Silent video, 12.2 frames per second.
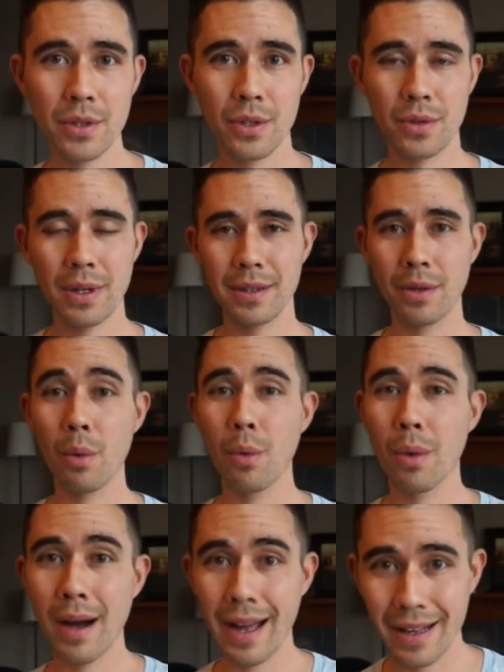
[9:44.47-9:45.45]
To create the
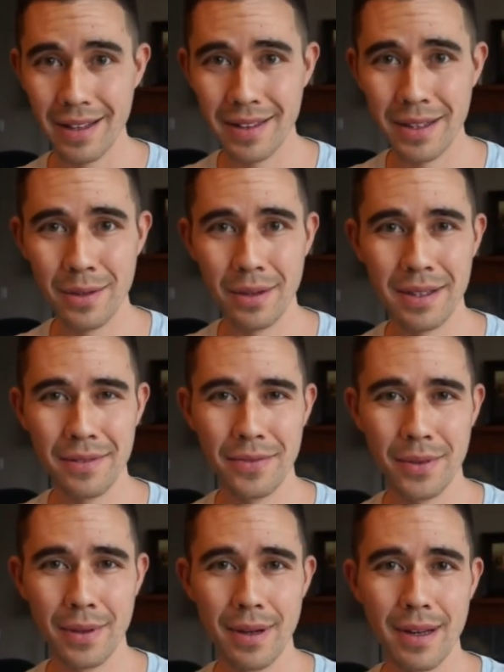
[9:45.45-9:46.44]
what that you're looking
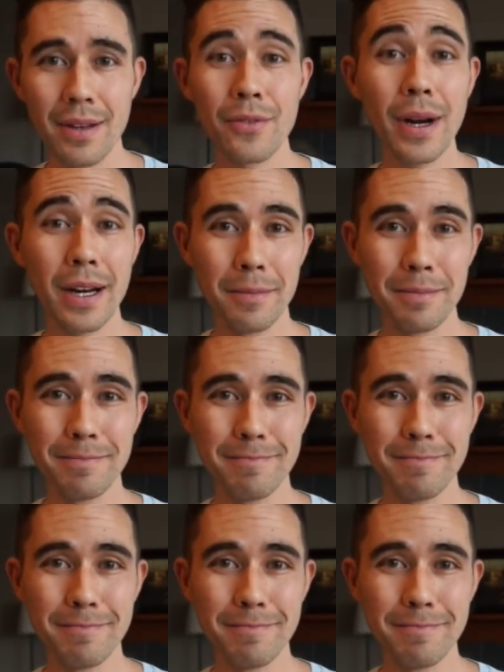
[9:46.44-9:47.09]
for. Freedom.